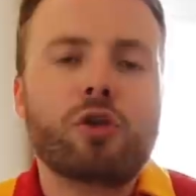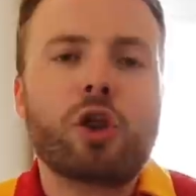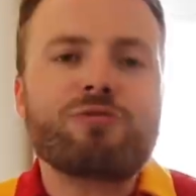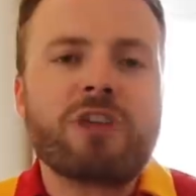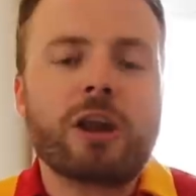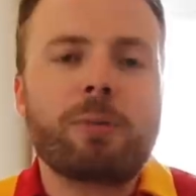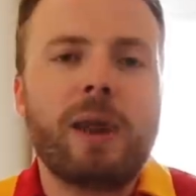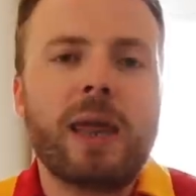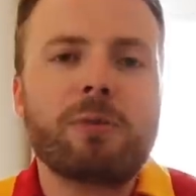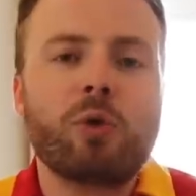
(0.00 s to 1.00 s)
So just practice
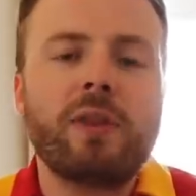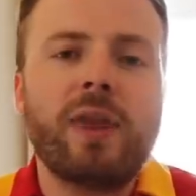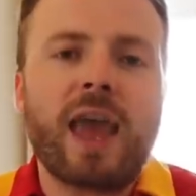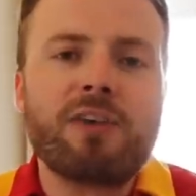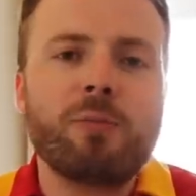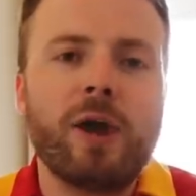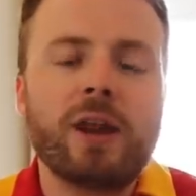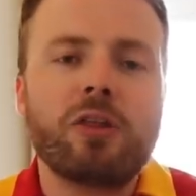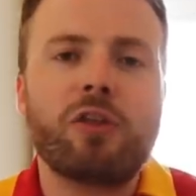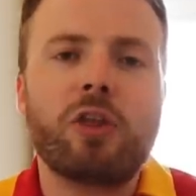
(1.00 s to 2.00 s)
playing between the F
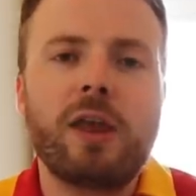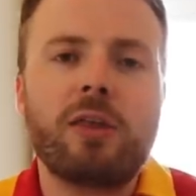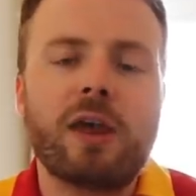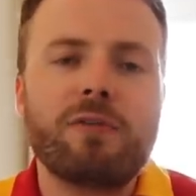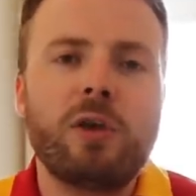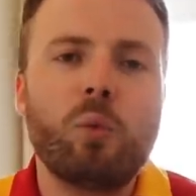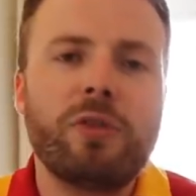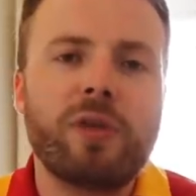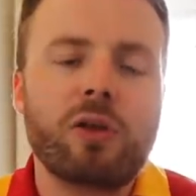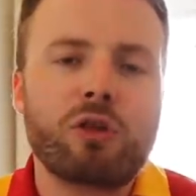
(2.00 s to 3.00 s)
minor to the C7
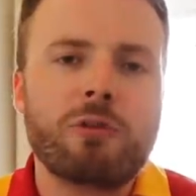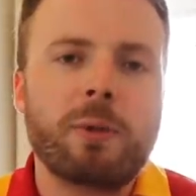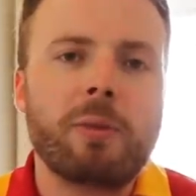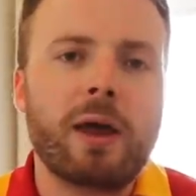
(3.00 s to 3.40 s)
with that strumming